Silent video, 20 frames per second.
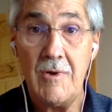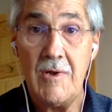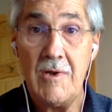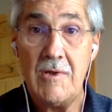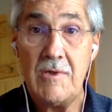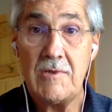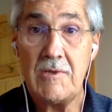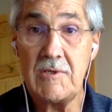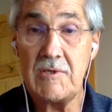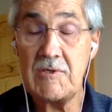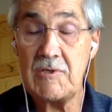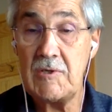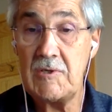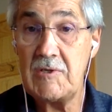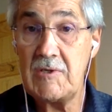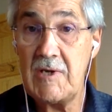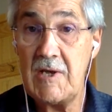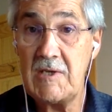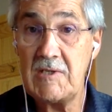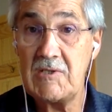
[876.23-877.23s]
that
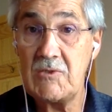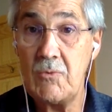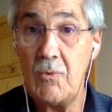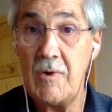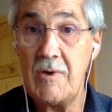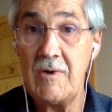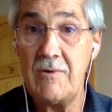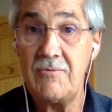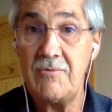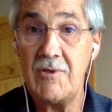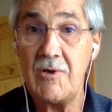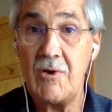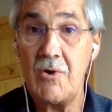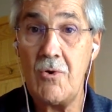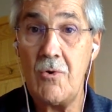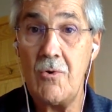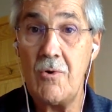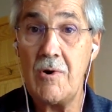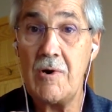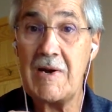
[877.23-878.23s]
suggests one of the
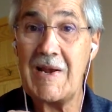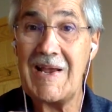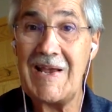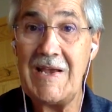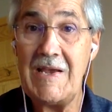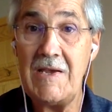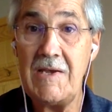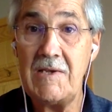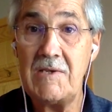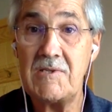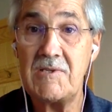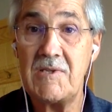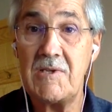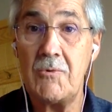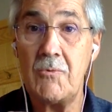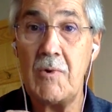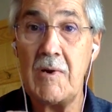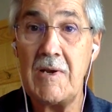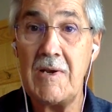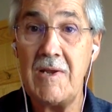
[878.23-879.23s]
core keys that
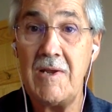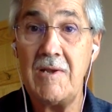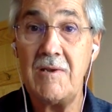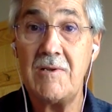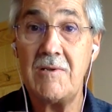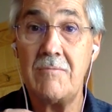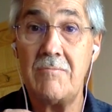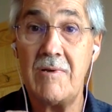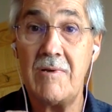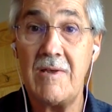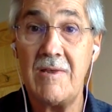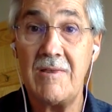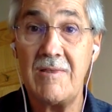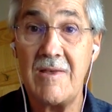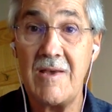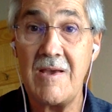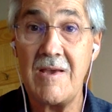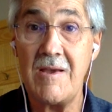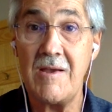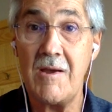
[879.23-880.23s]
we need to be
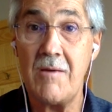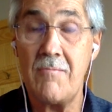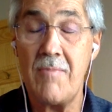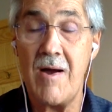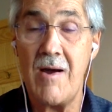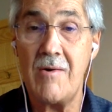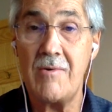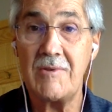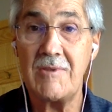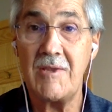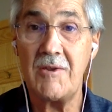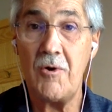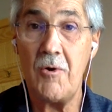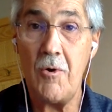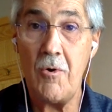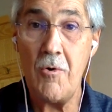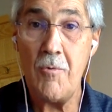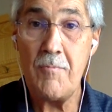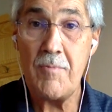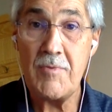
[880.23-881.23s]
thinking about, that
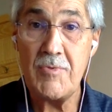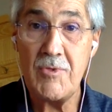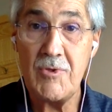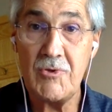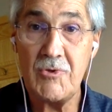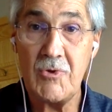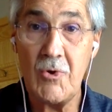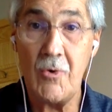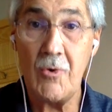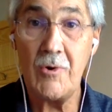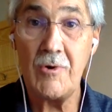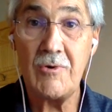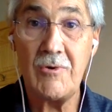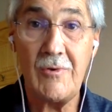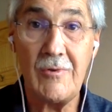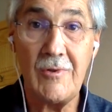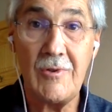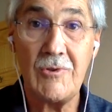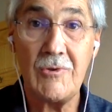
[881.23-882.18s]
open the door to